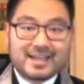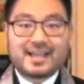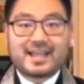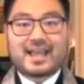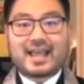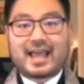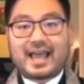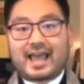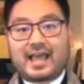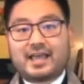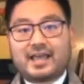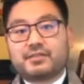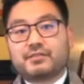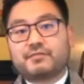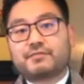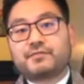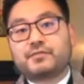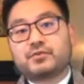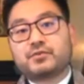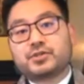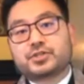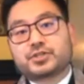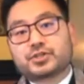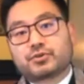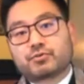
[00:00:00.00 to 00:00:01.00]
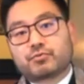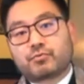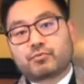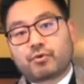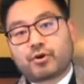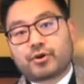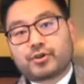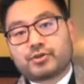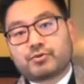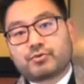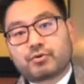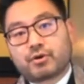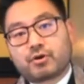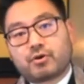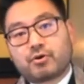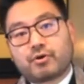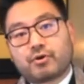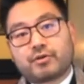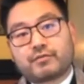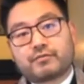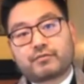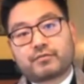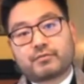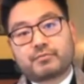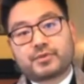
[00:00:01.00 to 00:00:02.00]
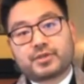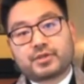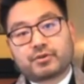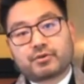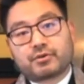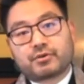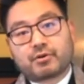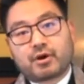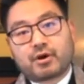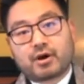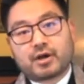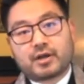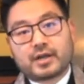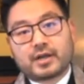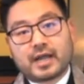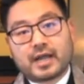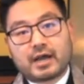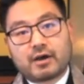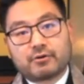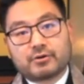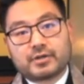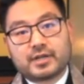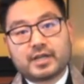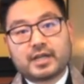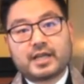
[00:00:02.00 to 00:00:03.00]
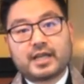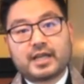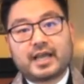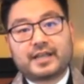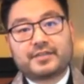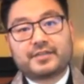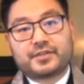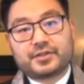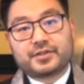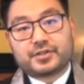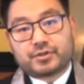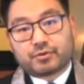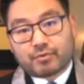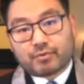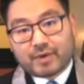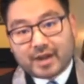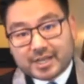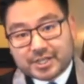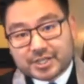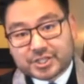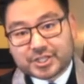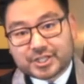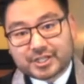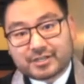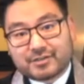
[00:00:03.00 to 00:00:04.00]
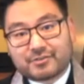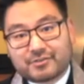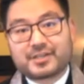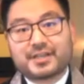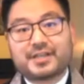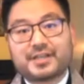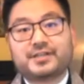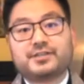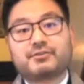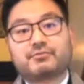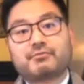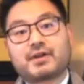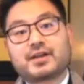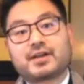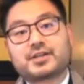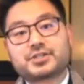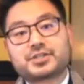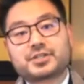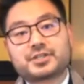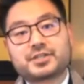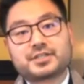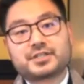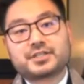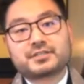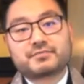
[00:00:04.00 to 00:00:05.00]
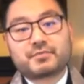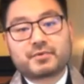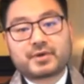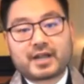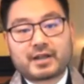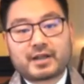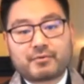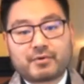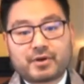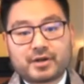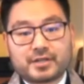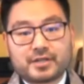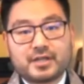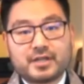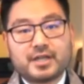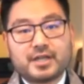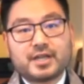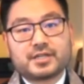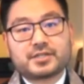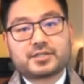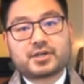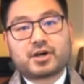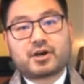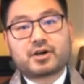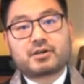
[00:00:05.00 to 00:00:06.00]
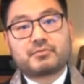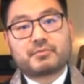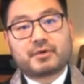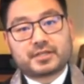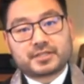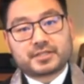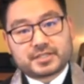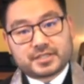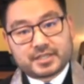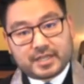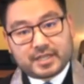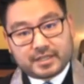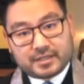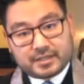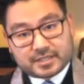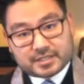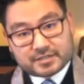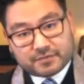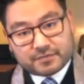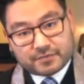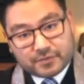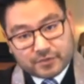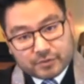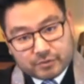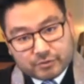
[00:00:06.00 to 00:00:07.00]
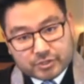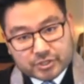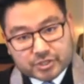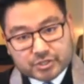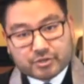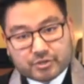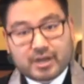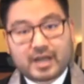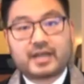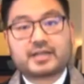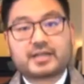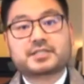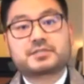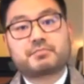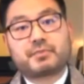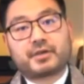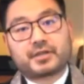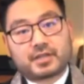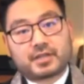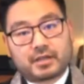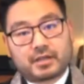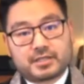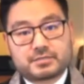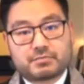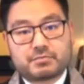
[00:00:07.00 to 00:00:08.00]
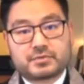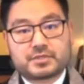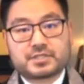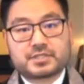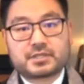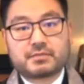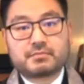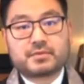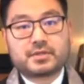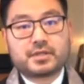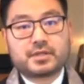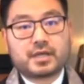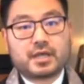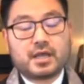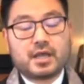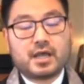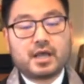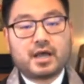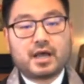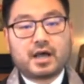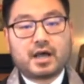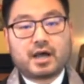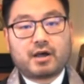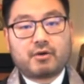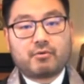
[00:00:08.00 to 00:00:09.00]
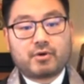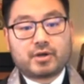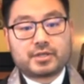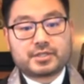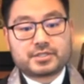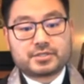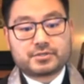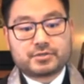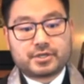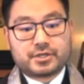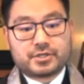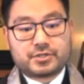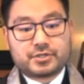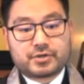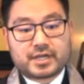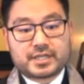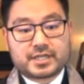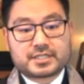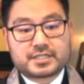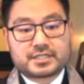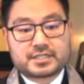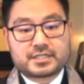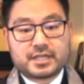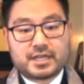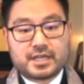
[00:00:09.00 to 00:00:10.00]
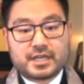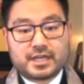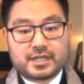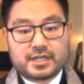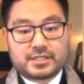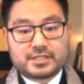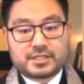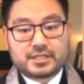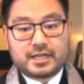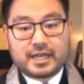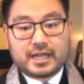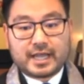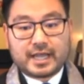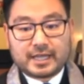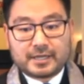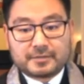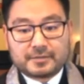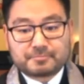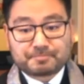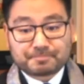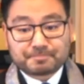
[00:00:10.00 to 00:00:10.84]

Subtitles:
and the future, where you are going from here on out, and the direction, okay? Direction is what I want to talk about today, this future aspect. That is something I want to address today.